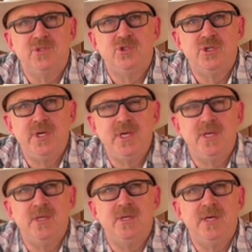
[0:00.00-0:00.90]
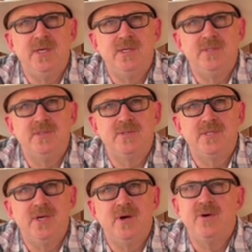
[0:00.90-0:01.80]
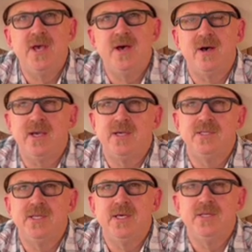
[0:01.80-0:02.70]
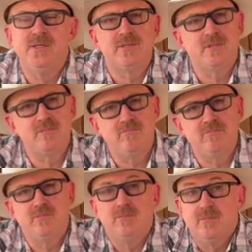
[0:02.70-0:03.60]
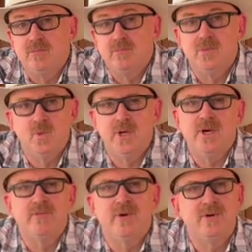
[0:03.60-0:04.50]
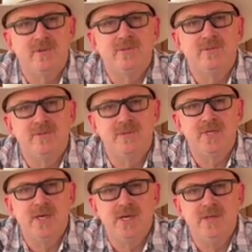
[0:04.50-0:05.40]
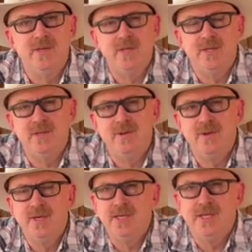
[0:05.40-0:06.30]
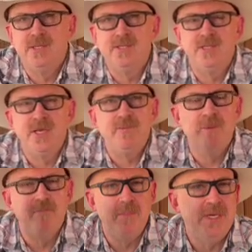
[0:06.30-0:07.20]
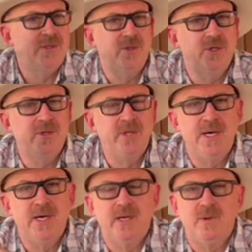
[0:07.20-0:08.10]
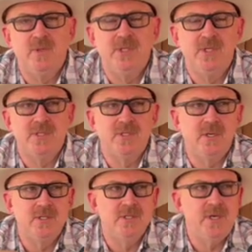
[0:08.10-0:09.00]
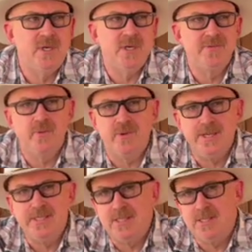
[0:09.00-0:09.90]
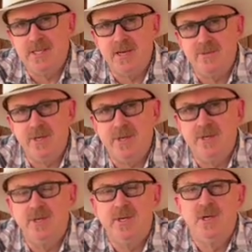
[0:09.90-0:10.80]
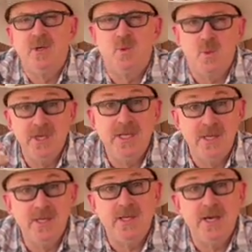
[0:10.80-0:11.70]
drink it and say, "Oh yeah, I can taste whatever." Okay, and just keep a mental note of that. I wouldn't necessarily say you have to write these down yet. We'll get into